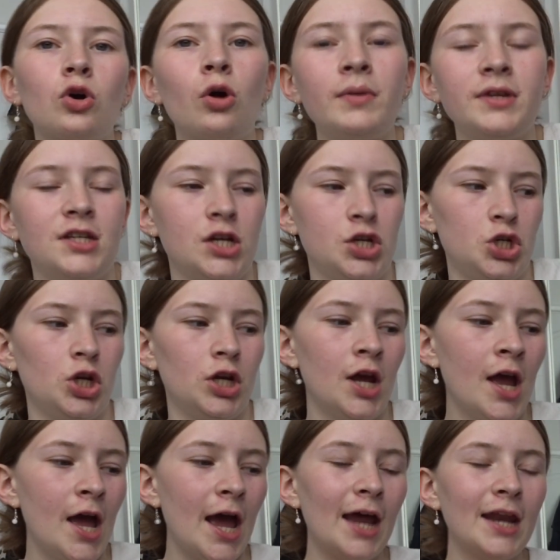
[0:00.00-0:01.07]
comment section,
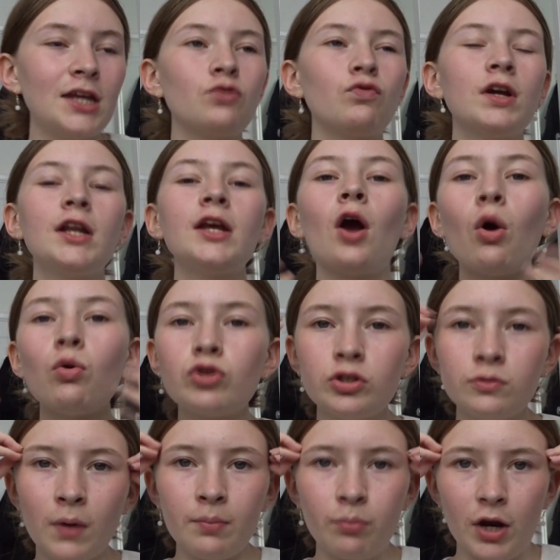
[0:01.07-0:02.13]
and it really altered
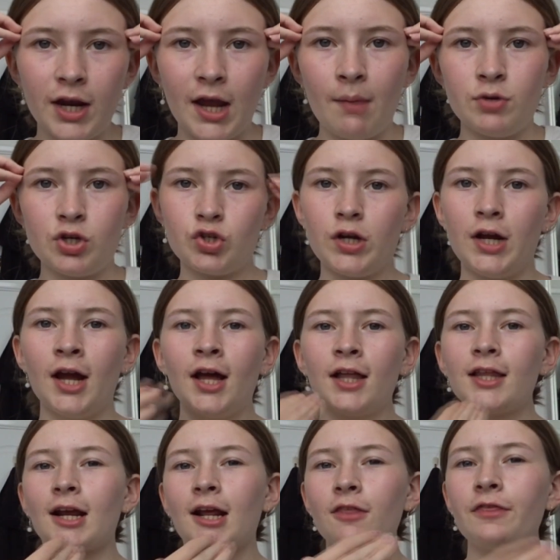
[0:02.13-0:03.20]
my brain chemistry.
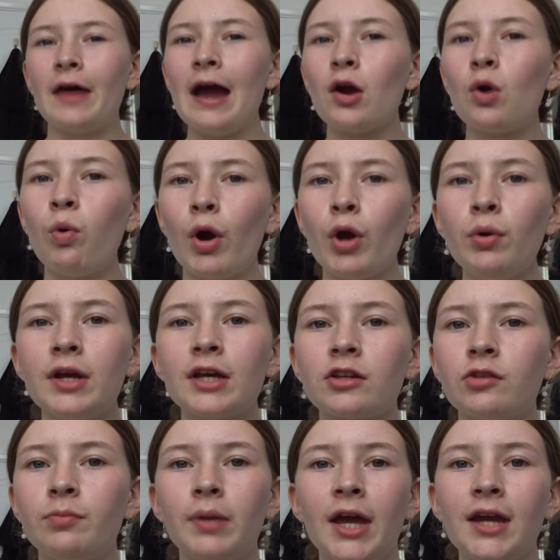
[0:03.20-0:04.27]
Like, that quote
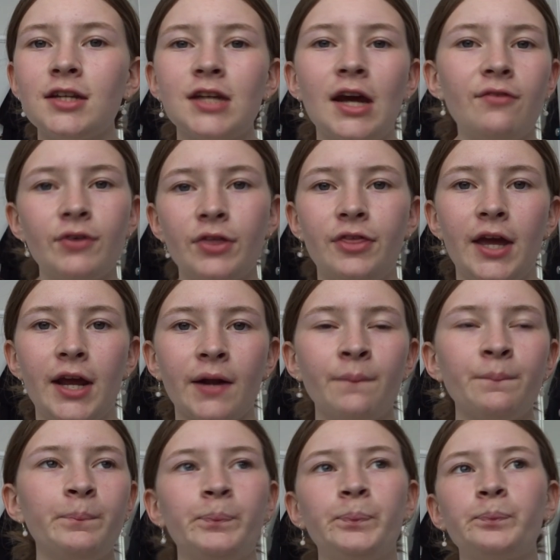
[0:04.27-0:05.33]
explained everything.
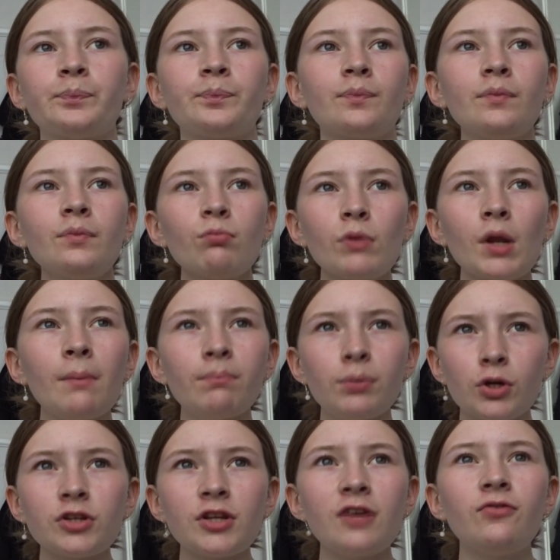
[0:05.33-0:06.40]

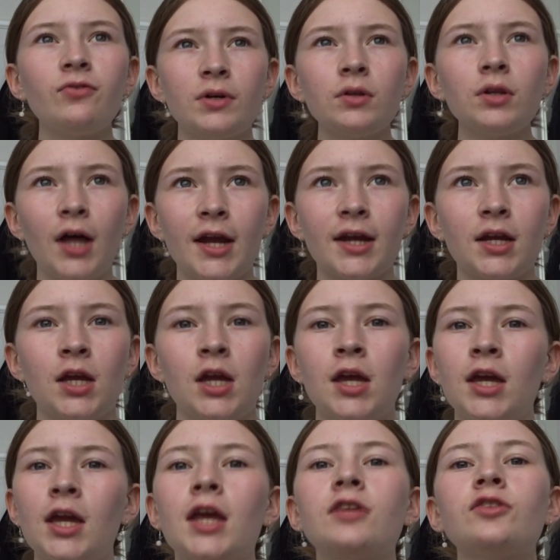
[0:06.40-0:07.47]
Because I feel like
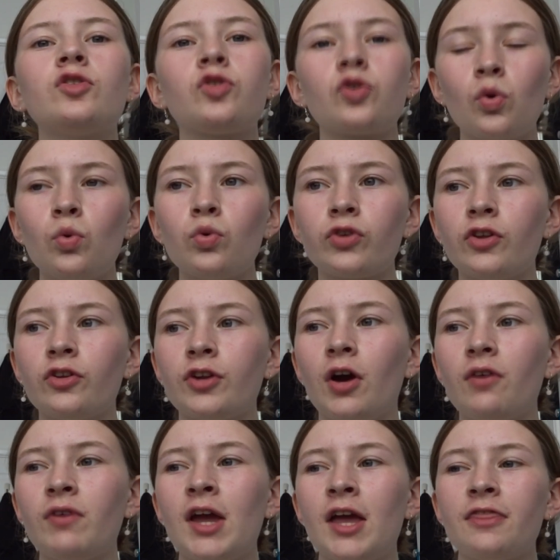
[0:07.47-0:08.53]
in schools and
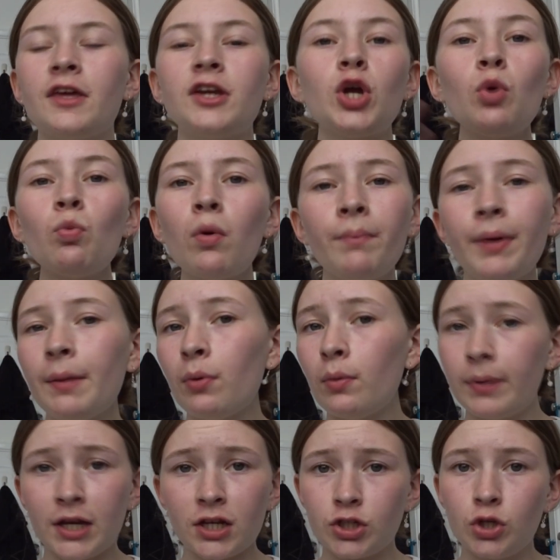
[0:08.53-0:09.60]
stuff, they don't want people
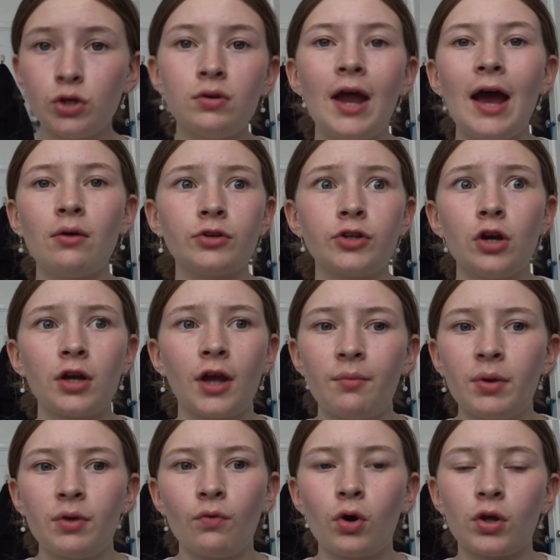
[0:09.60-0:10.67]
being too loud, don't get
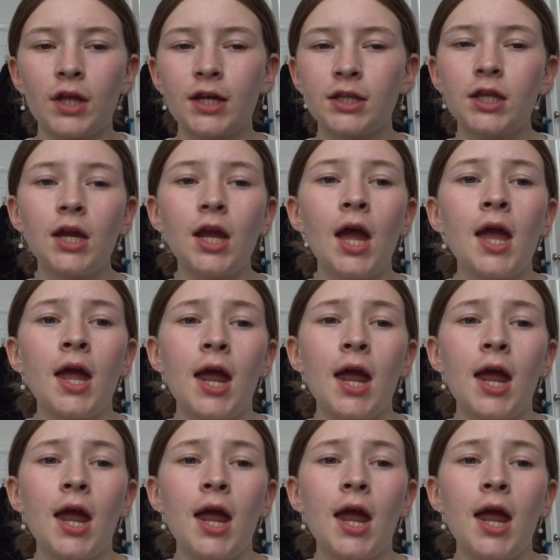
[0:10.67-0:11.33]
me wrong. Like, they